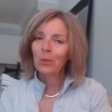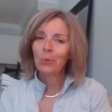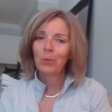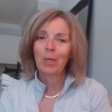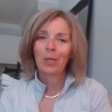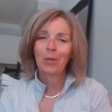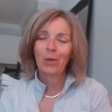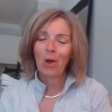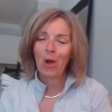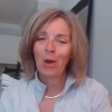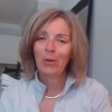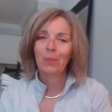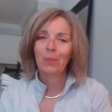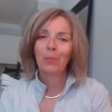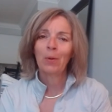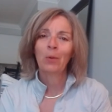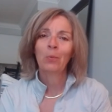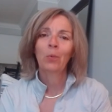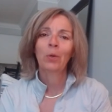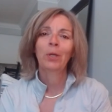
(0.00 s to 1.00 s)
don't get caught
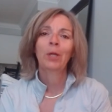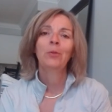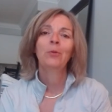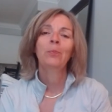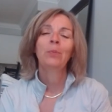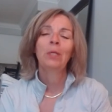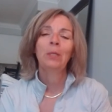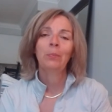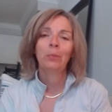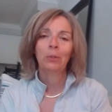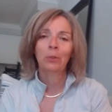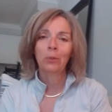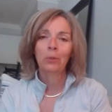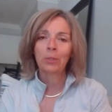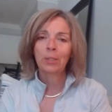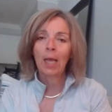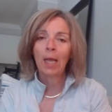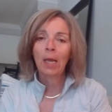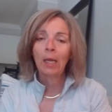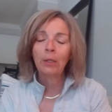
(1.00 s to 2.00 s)
up on what other people are
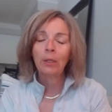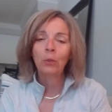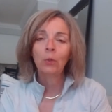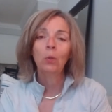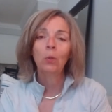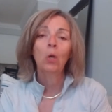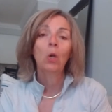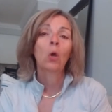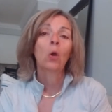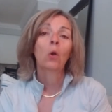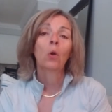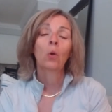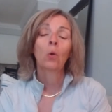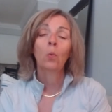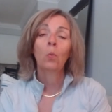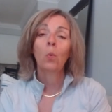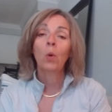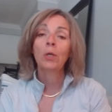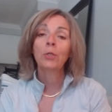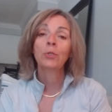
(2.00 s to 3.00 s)
telling you
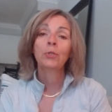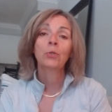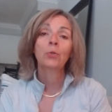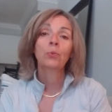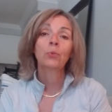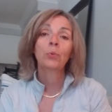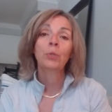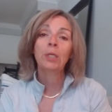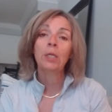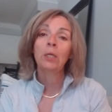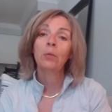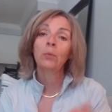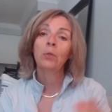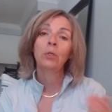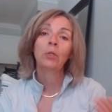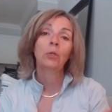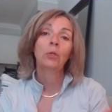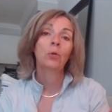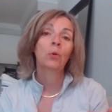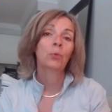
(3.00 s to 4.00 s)
or what you're reading
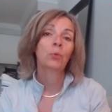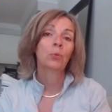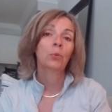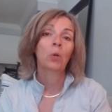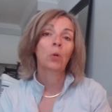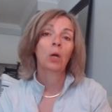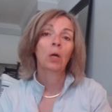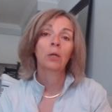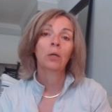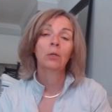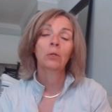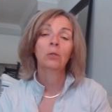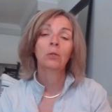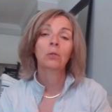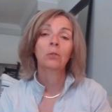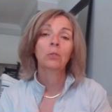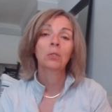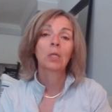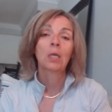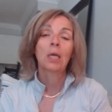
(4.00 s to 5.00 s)
when you go through
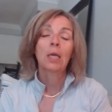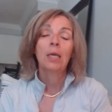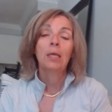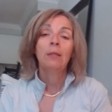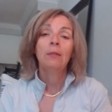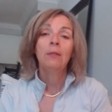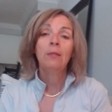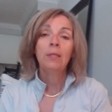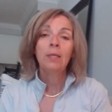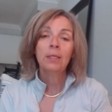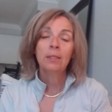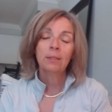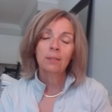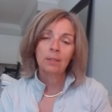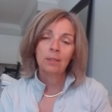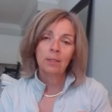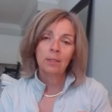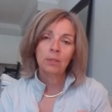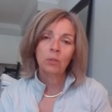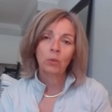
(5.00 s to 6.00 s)
articles.
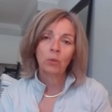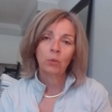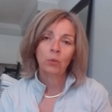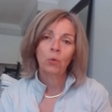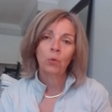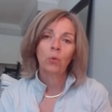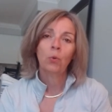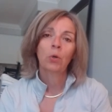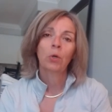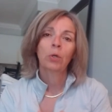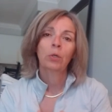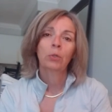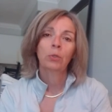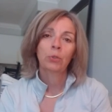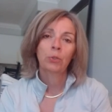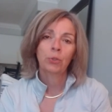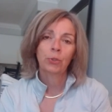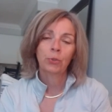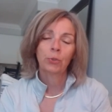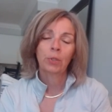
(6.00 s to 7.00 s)
This is your
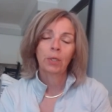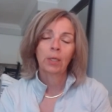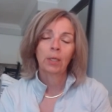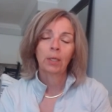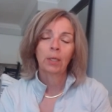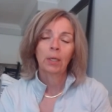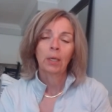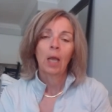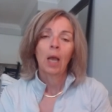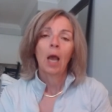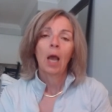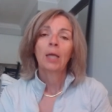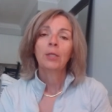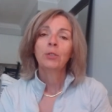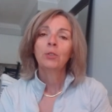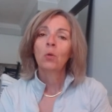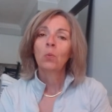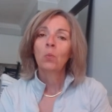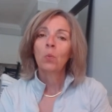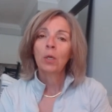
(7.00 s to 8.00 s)
journey. I
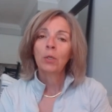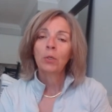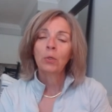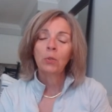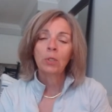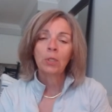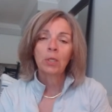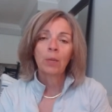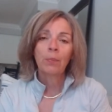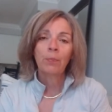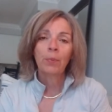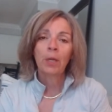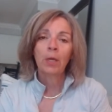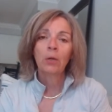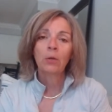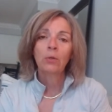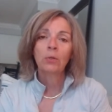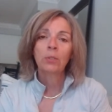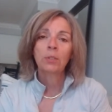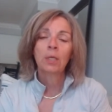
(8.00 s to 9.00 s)
don't want you to
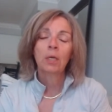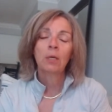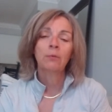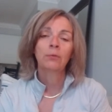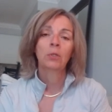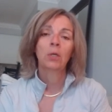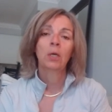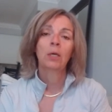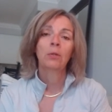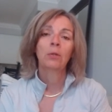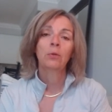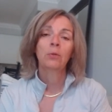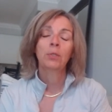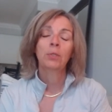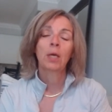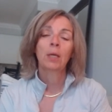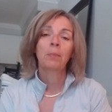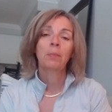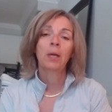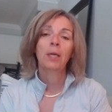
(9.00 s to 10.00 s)
compare yourself to others
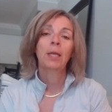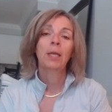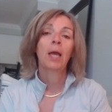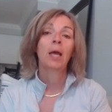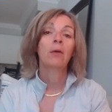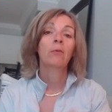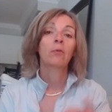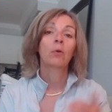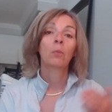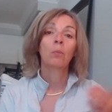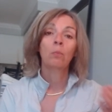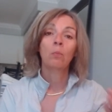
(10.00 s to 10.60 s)
that might have